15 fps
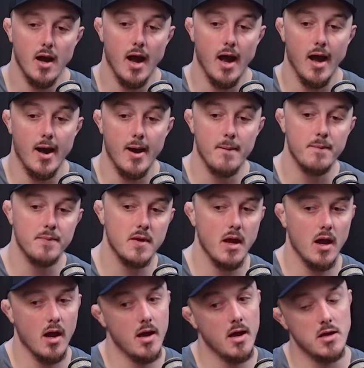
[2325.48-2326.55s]
I mean?
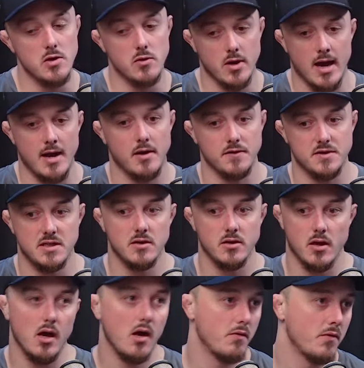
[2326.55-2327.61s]
You can obviously
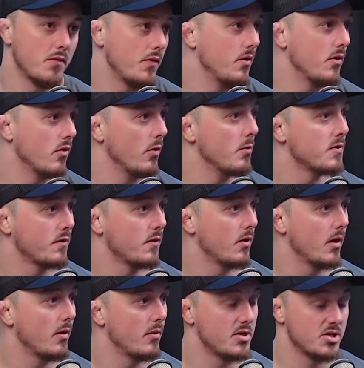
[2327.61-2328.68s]
look at other food groups
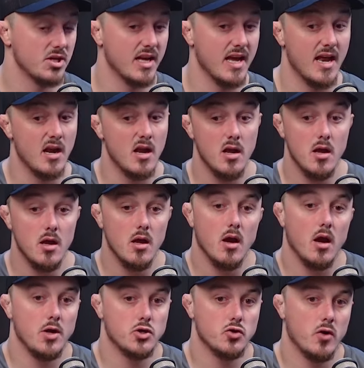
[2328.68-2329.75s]
for it, which again,
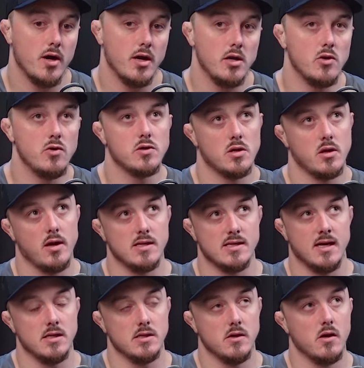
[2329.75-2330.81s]
I try and utilize
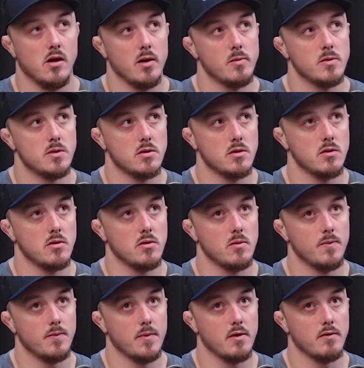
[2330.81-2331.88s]
that time to,
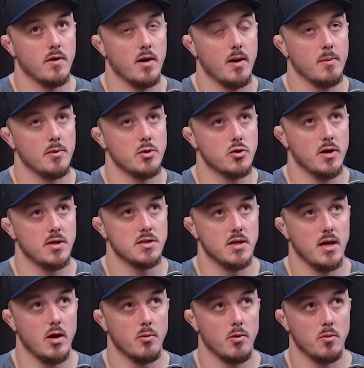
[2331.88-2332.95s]
if I am trying to
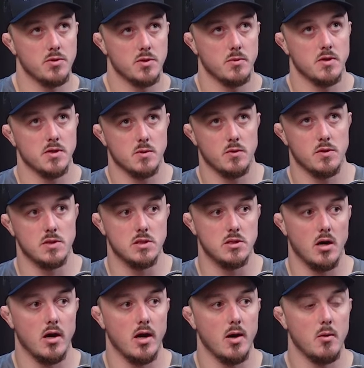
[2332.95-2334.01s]
help optimize someone's
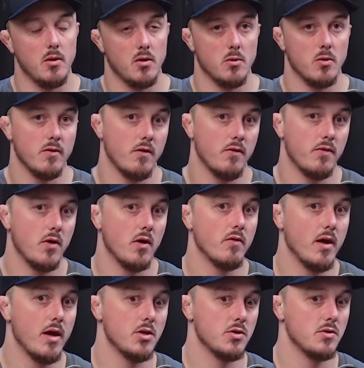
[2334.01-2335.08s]
diet, along with a few other
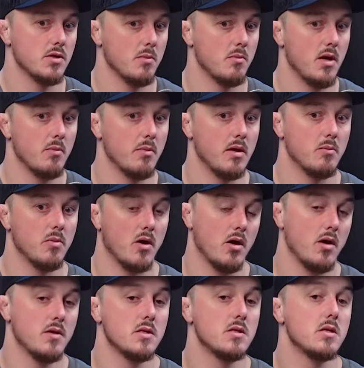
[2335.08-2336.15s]
issues that may be
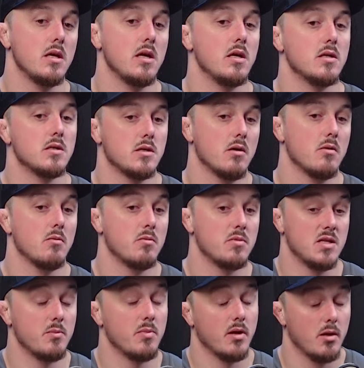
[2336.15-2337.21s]
behind the scenes. So
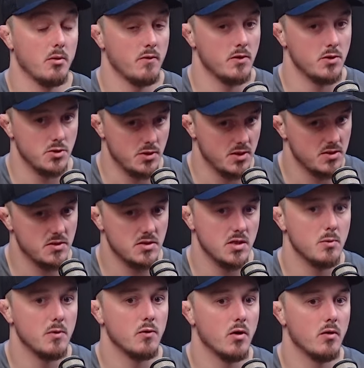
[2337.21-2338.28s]
typically in the jiu-jitsu
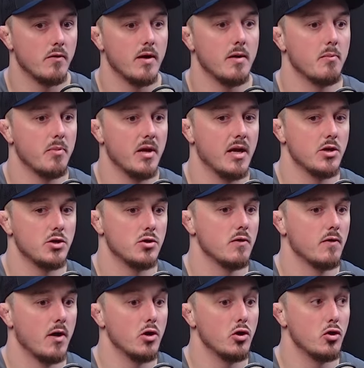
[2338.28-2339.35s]
scene, we've got a very big issue of
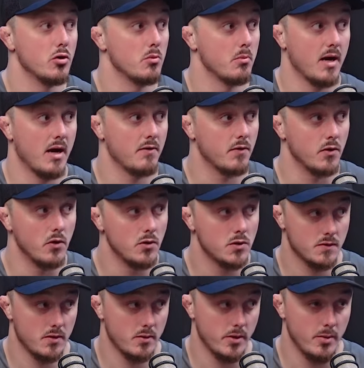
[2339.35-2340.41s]
like good and bad foods
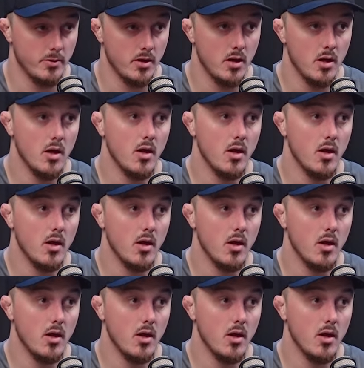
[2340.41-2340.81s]
for the moment.